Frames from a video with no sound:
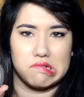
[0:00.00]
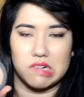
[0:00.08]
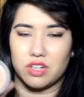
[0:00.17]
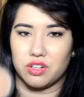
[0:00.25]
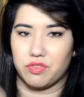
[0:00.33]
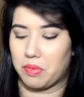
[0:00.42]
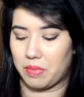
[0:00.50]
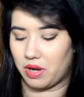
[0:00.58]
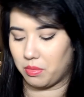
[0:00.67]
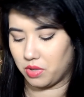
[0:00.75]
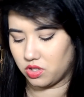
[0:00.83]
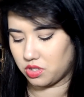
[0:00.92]
I don't remember how
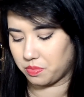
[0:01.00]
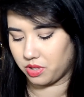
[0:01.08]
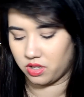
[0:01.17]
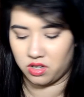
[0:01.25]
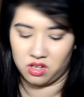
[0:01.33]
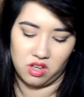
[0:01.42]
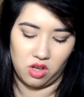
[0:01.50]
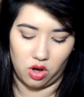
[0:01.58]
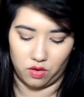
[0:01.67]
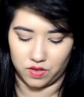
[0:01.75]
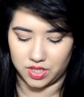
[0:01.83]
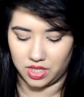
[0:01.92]
much, but
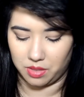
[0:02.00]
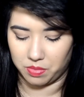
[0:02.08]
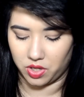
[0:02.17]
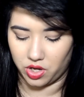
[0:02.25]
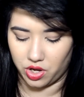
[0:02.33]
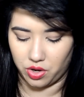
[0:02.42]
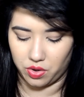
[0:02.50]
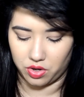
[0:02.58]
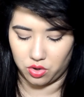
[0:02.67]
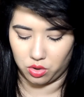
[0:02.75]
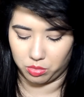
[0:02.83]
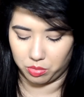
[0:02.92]
obviously below
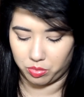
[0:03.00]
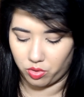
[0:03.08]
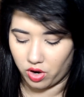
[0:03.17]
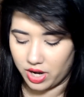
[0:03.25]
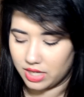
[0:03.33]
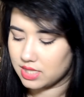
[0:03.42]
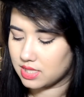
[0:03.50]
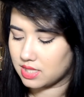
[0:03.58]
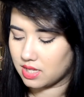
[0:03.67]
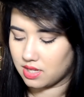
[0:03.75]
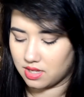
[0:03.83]
normal price.